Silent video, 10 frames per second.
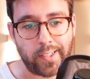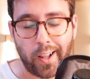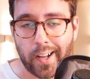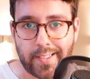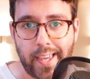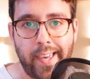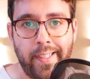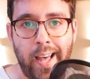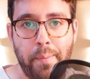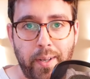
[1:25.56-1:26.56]
It's a lot
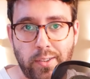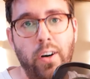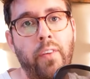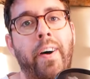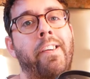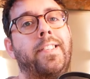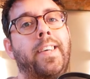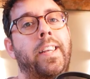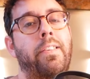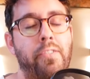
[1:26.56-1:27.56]
taken there, but it's all very
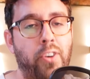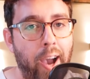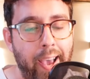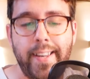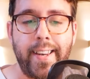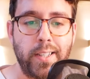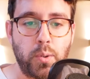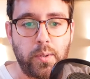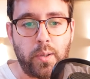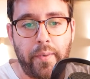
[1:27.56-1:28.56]
exciting. If you've got any doubts
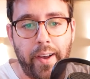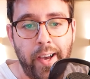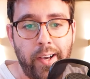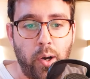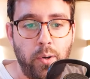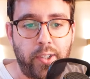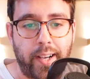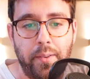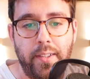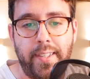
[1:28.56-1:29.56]
whatsoever, go and
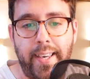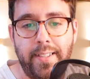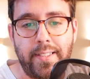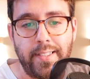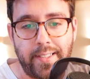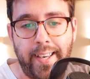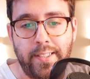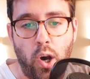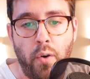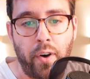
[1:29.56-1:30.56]
check out the T's and
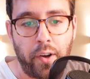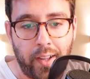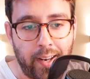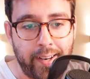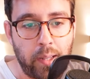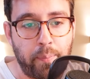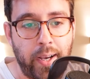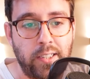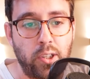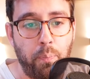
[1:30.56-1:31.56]
C's over on the landing
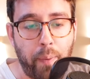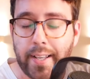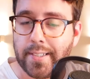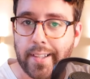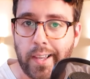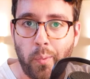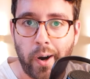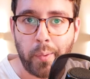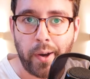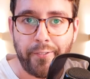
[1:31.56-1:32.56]
page. So basically,
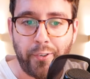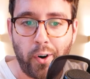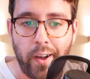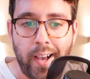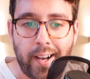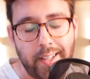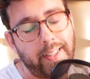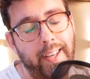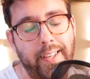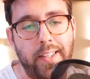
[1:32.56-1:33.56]
what you're waiting for, click
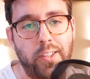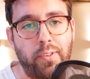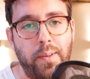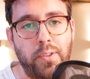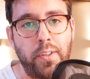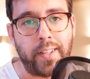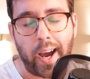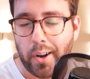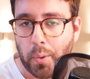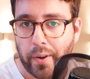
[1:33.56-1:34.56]
the link in the description
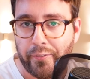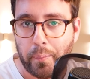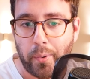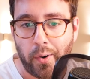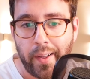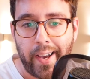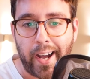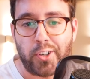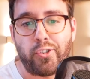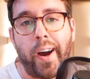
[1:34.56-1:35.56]
download OneFootball
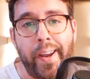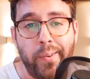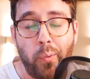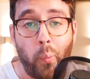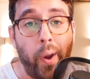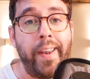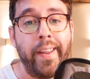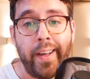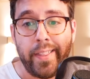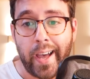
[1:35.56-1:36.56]
and try and win
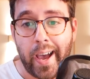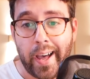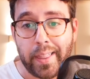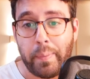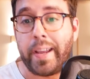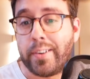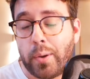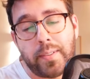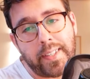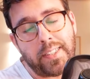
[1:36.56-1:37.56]
the, the big
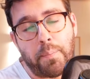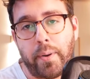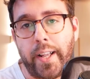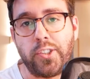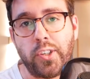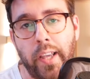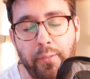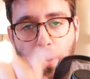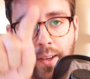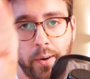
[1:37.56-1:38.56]
new season prediction
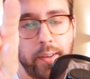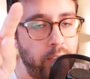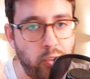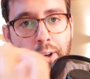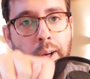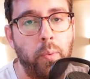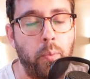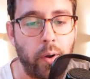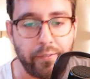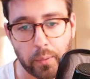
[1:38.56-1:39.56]
giveaway. Go and enjoy it
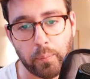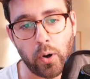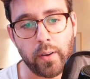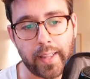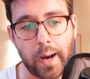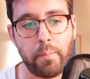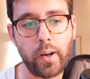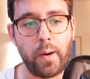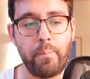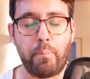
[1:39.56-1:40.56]
with OneFootball down
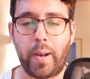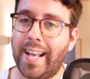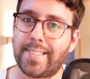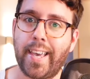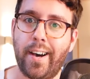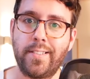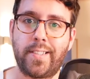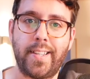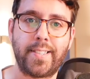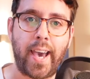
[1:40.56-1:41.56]
below. But let's get on
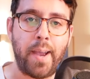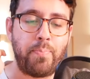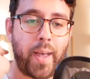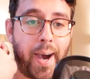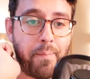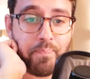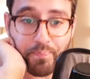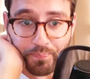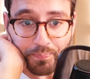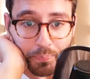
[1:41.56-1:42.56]
to this game. Um,
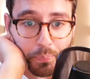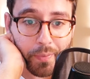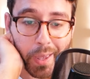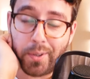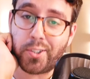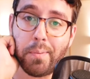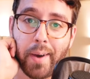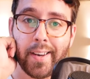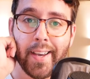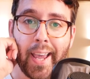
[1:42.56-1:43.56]
it was good,
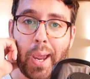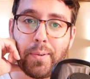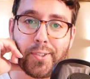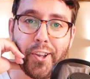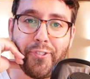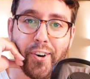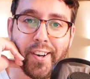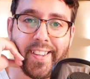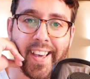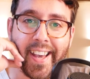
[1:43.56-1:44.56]
man. It was good
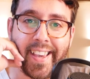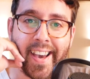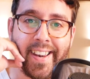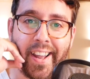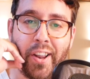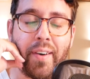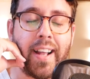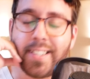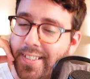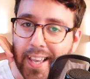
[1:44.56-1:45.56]
fun. Yet again, another
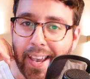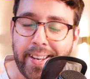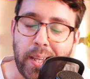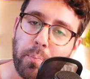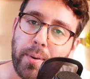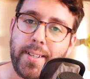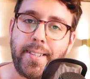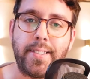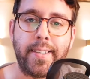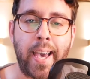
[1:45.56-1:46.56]
entertaining
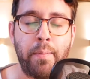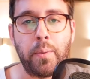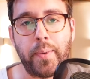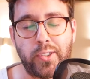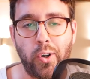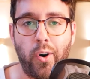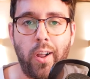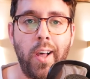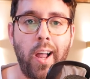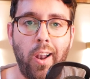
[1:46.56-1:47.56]
preseason game that we
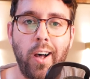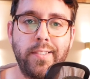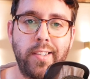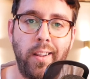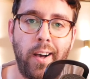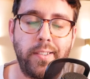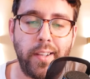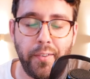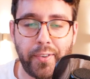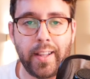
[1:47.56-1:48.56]
saw lots and lots
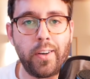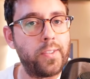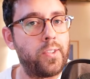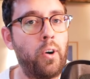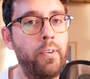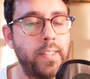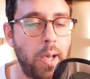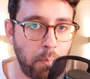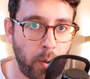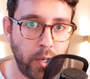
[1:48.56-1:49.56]
of lovely little stories
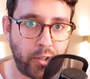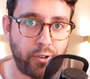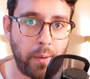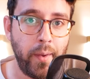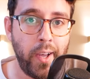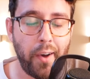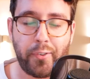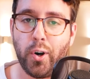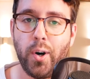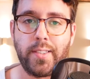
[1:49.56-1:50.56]
emerge from.
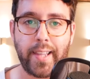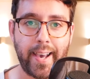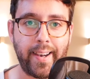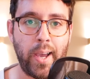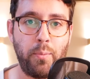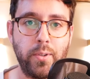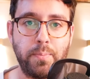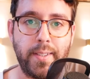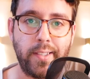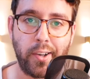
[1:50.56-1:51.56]
Of course, the headline was
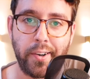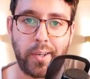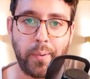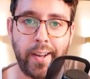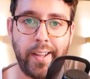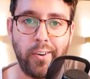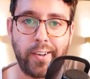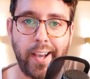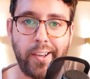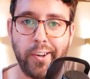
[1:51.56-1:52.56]
Mr. Gundogan,
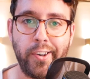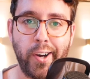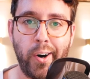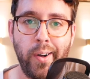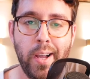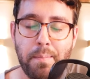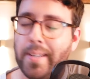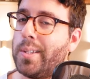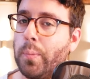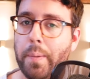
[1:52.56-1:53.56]
Ilkay Gundogan,
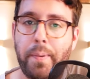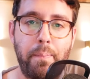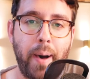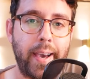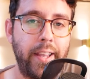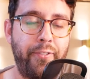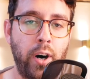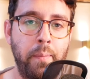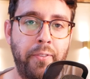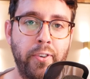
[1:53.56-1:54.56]
Mr. Whippy back in
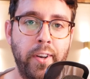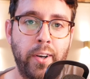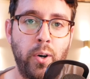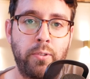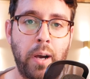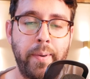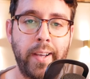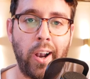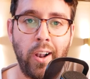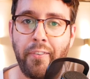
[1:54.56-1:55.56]
form in front of goal,
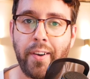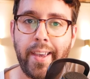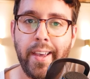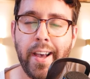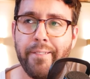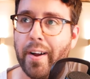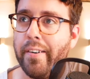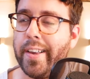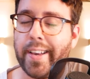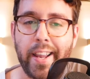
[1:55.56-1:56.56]
grabbing a lovely,
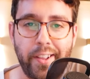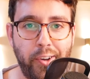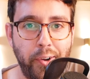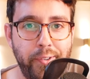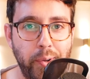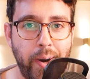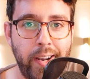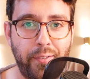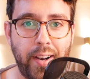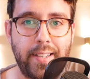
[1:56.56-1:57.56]
very kind of
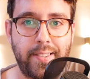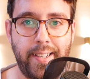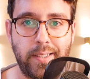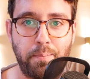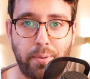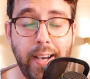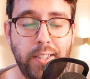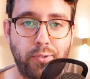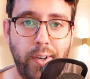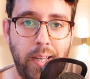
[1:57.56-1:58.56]
Gundogan of last season
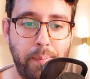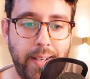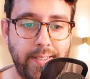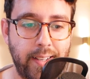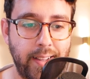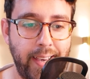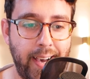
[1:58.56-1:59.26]
brace, really, basically.